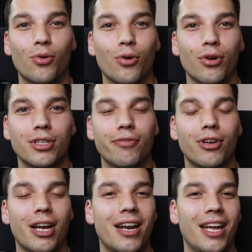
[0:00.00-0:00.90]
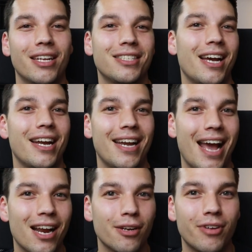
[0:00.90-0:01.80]
or different kind of
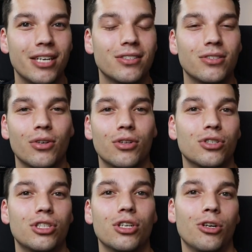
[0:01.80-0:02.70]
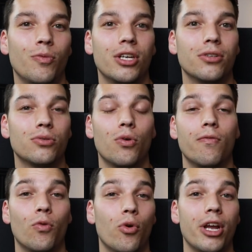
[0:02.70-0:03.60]
anti-nag devices on their steering wheel to
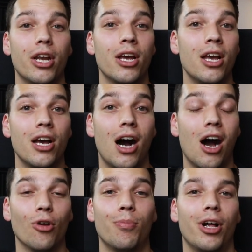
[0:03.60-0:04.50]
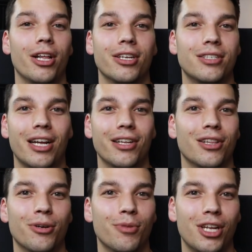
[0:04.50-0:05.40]
avoid autopilot
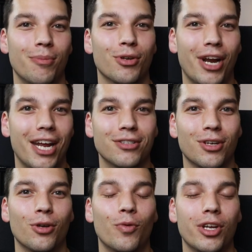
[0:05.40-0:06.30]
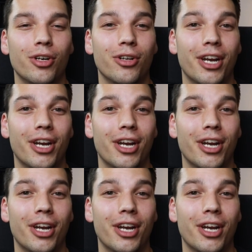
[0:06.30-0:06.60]
telling them to keep their hands on the wheel.